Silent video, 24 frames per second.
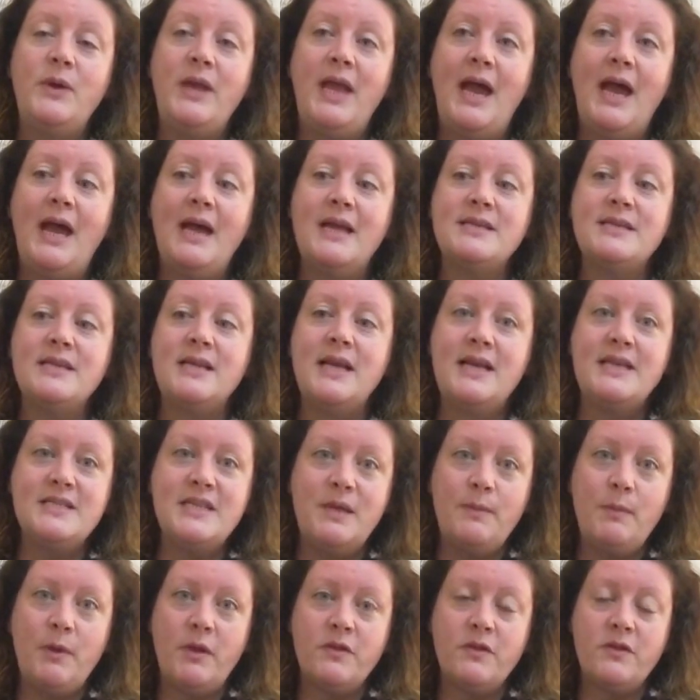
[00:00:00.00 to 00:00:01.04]
We had an
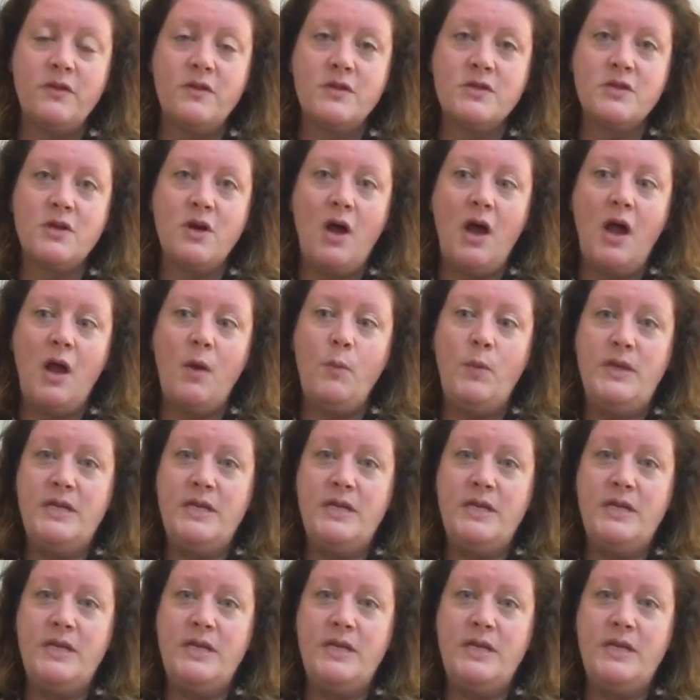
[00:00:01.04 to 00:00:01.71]
18-month at the time.